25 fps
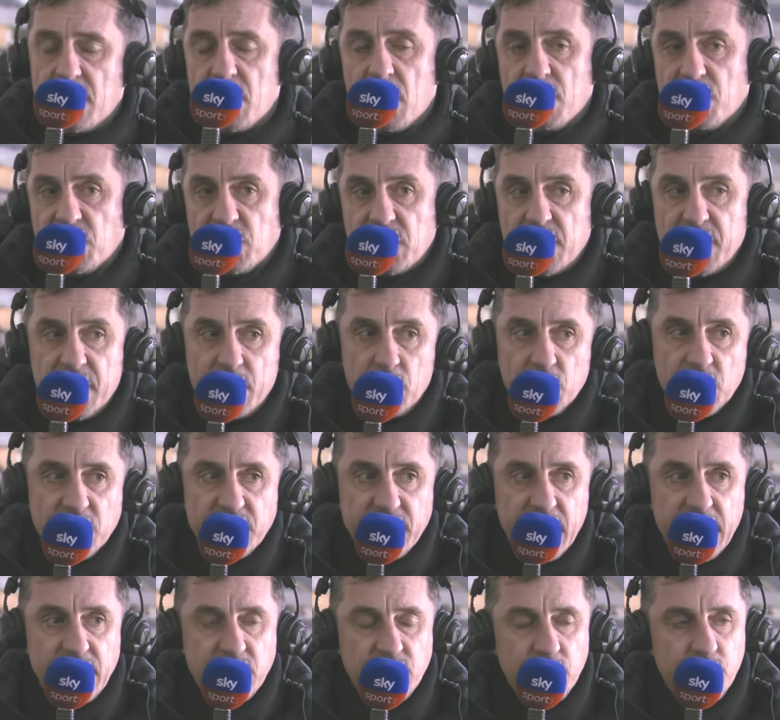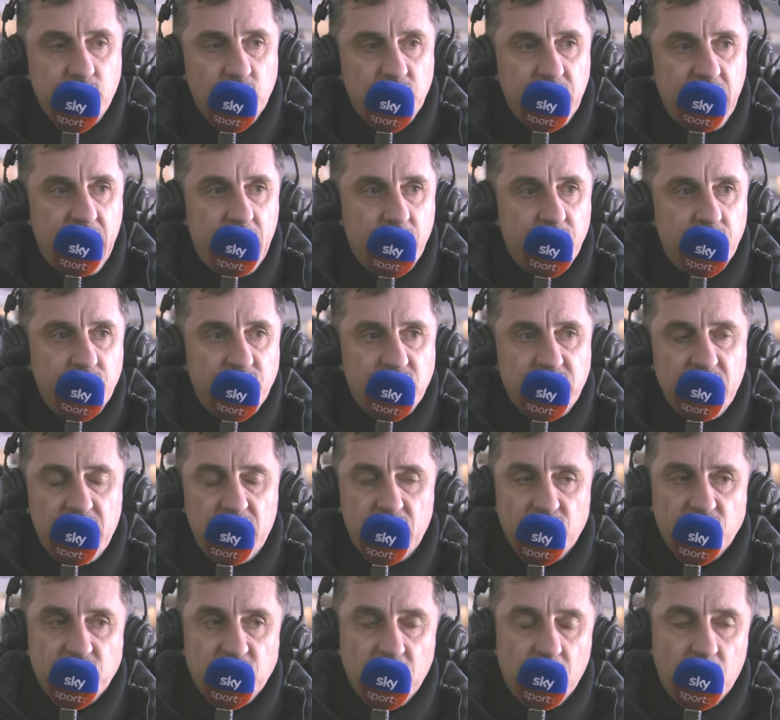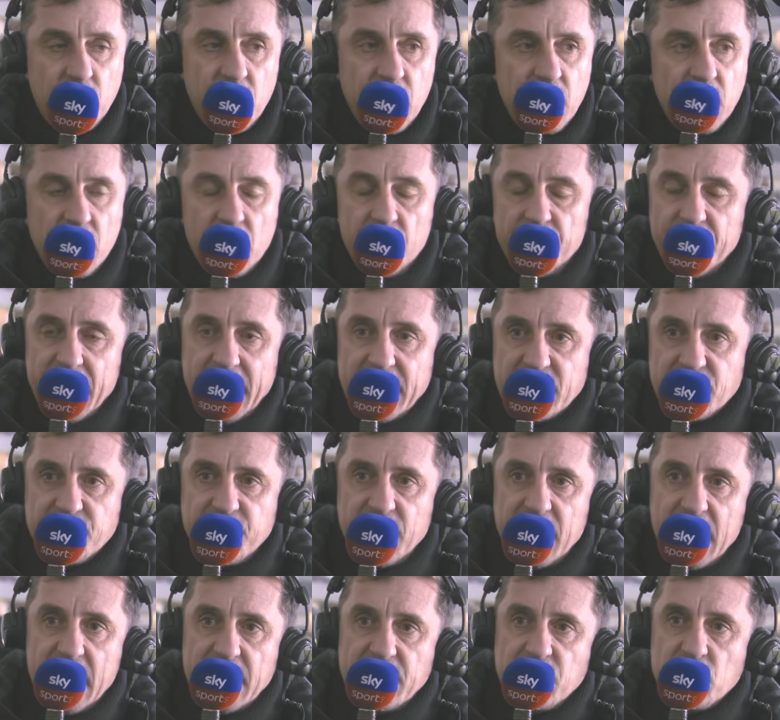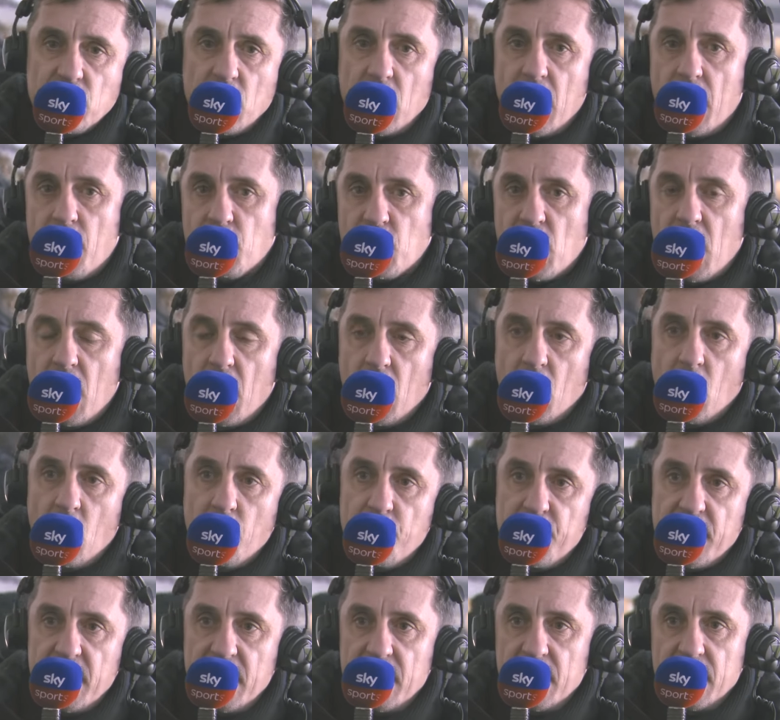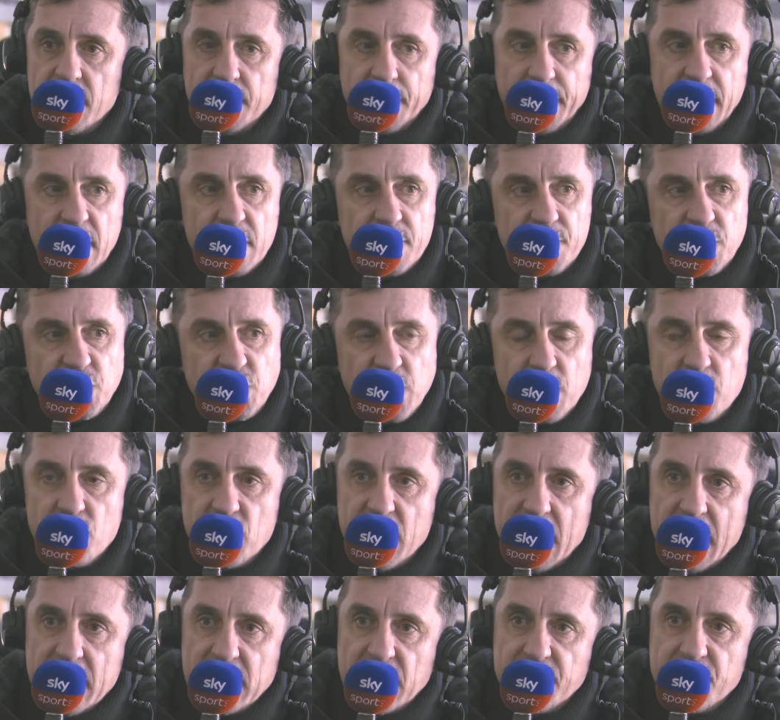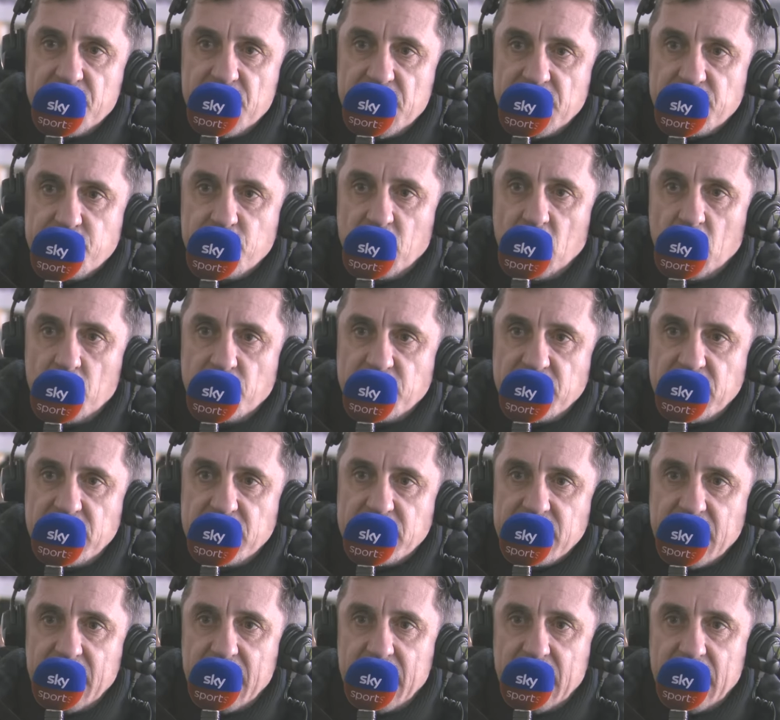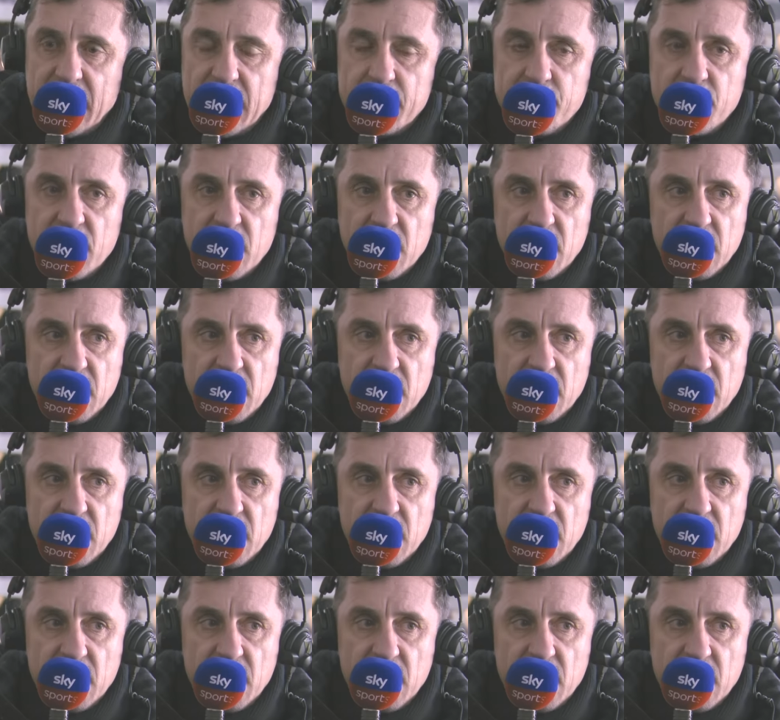And obviously, they want to take some money out themselves. So that's fine. So I would hope that Jim Ratcliffe at this moment in time